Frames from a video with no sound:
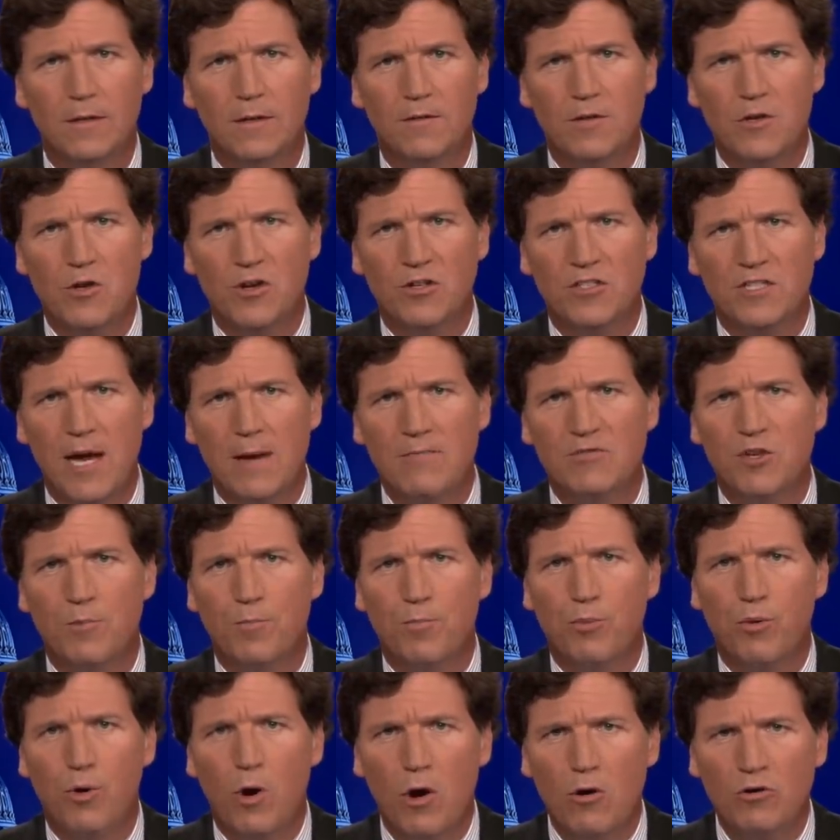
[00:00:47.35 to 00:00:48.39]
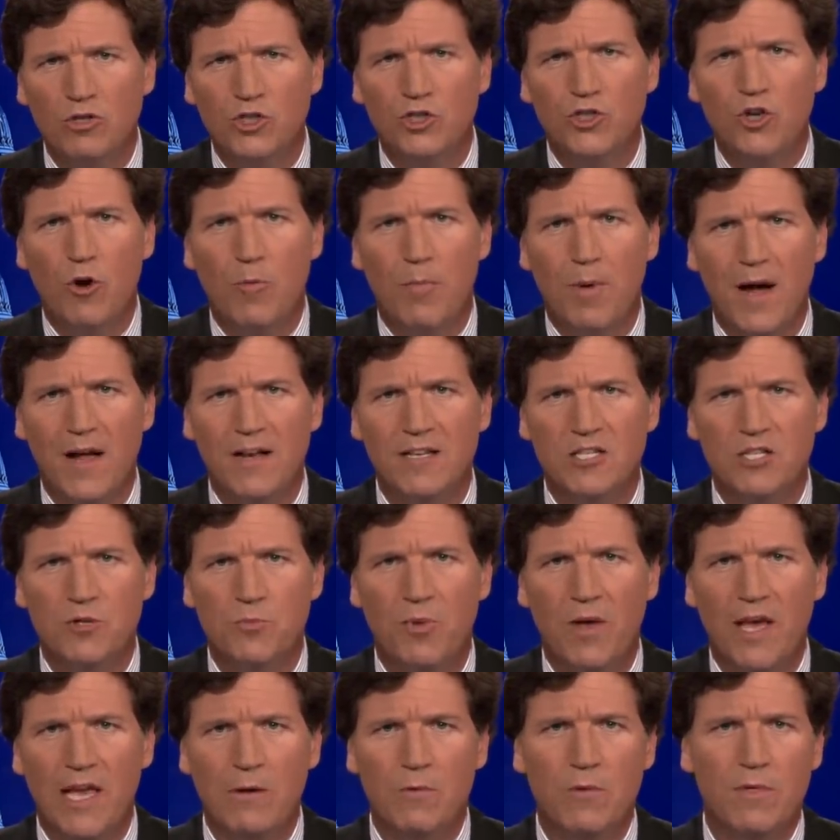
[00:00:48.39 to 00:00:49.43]
The New York Times approached Joe Biden's
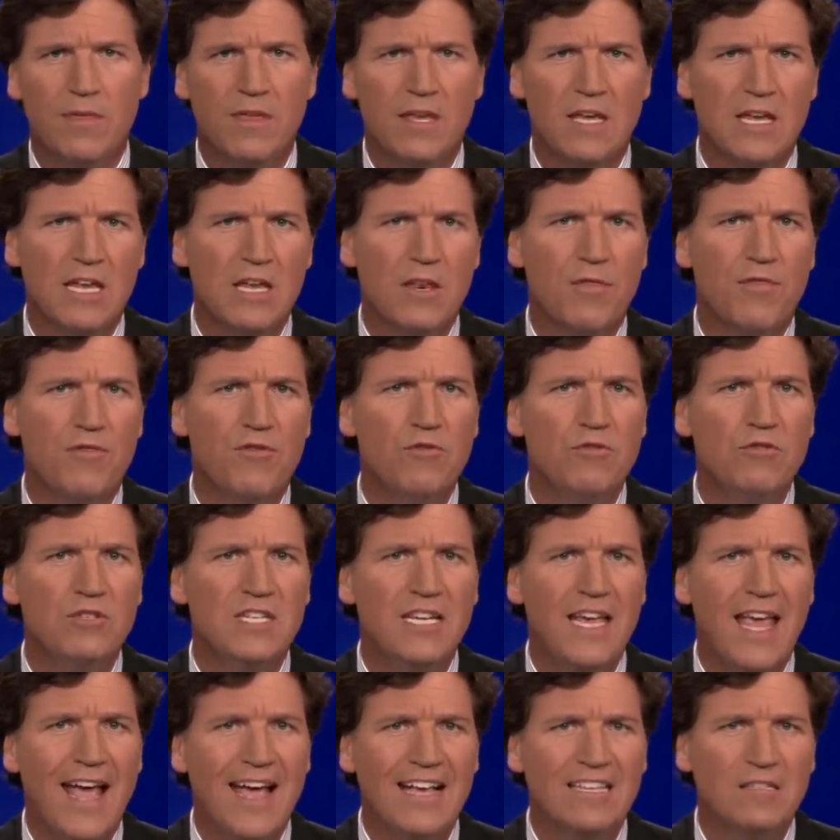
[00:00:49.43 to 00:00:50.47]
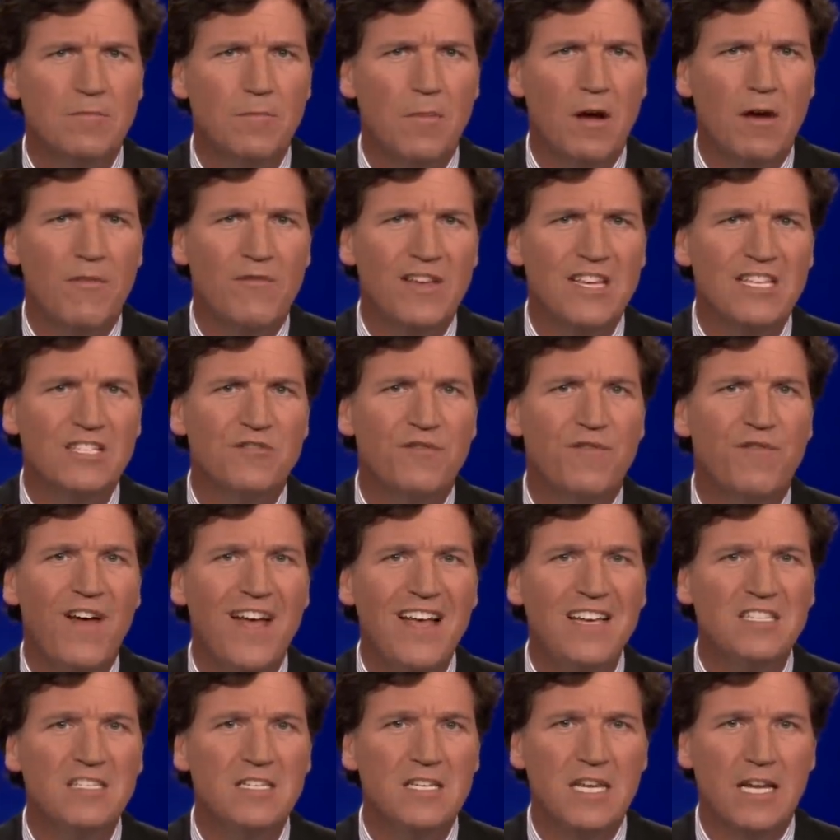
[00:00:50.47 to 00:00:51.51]
plan with the enthusiasm of
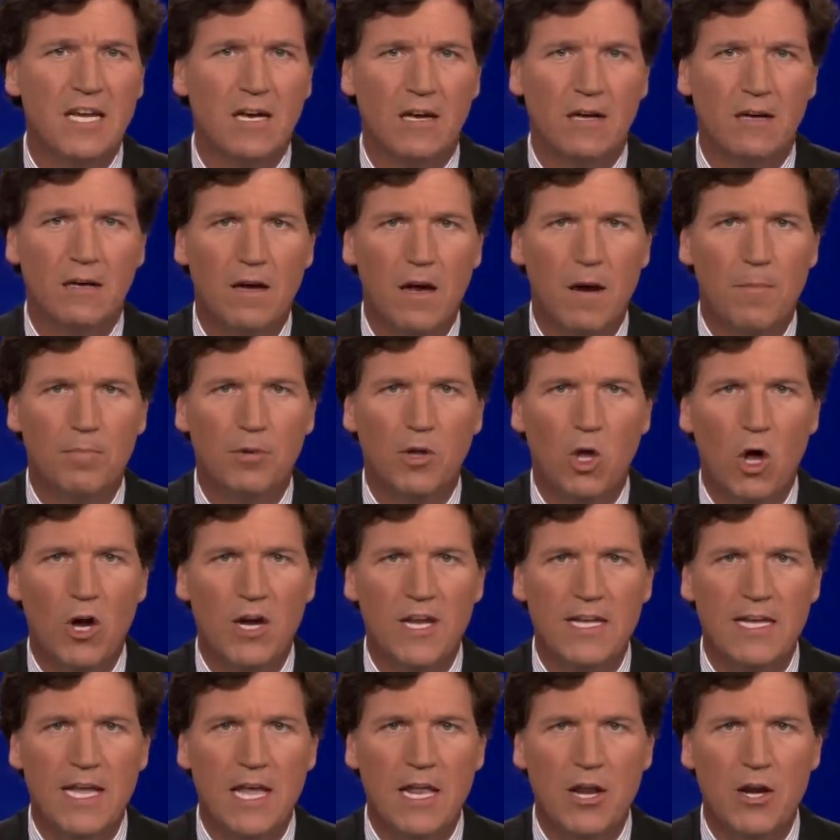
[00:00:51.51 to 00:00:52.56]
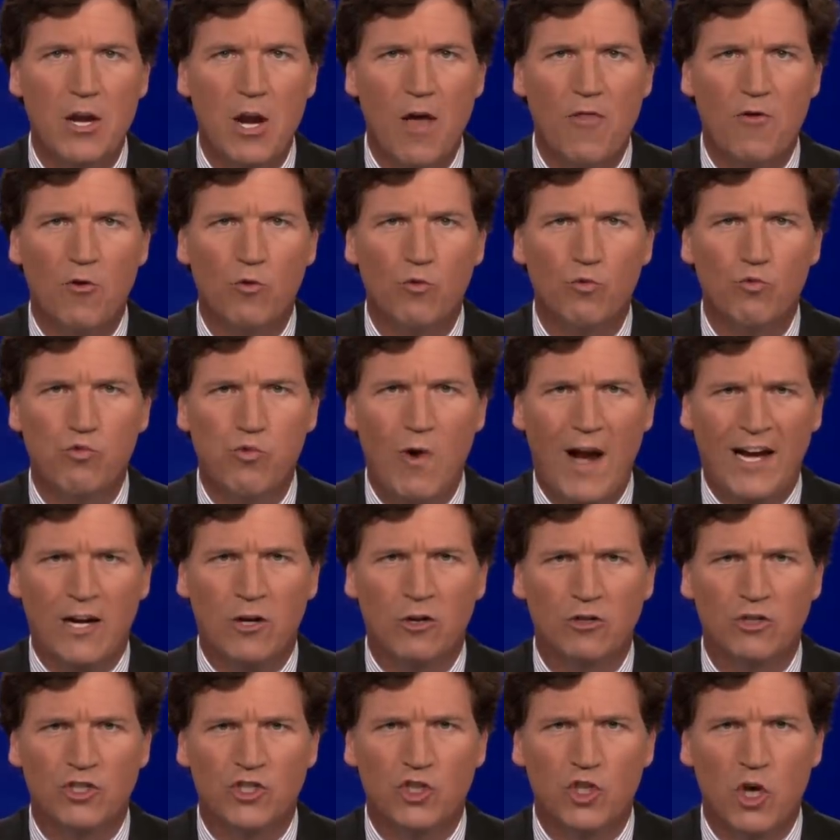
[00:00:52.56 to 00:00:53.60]
Izvestia, applauding yet another
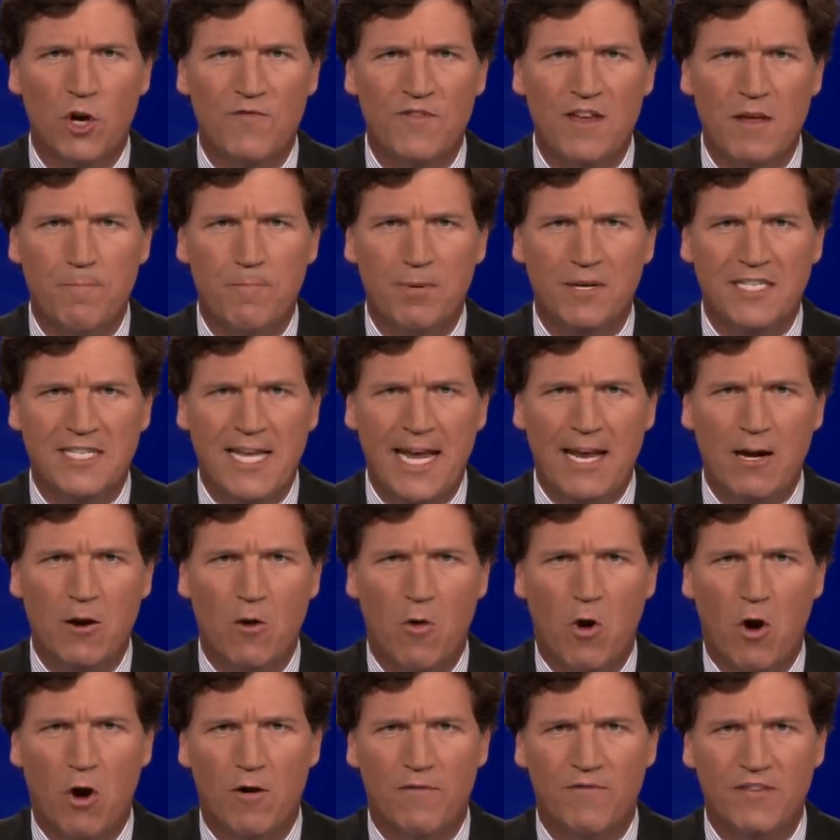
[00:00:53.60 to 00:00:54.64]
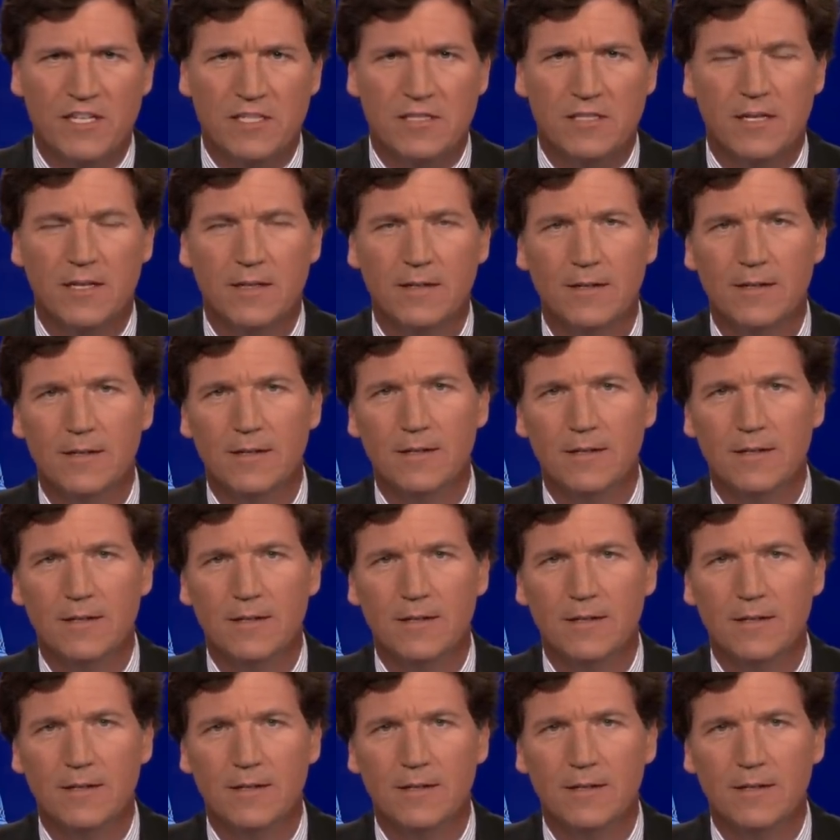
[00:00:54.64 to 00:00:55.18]
record Soviet potato harvest.